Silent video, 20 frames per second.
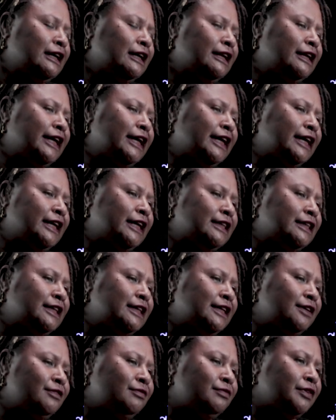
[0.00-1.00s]

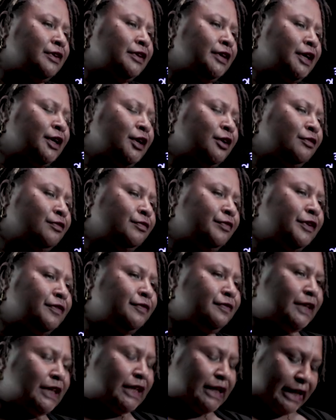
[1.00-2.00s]
negative
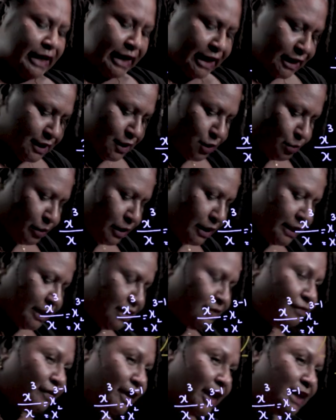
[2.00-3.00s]
15x will
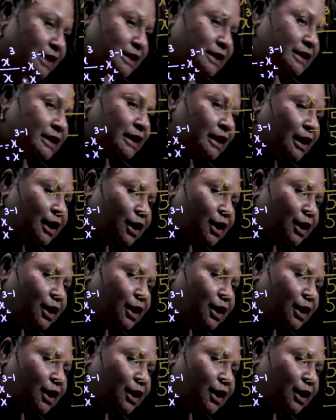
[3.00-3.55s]
give us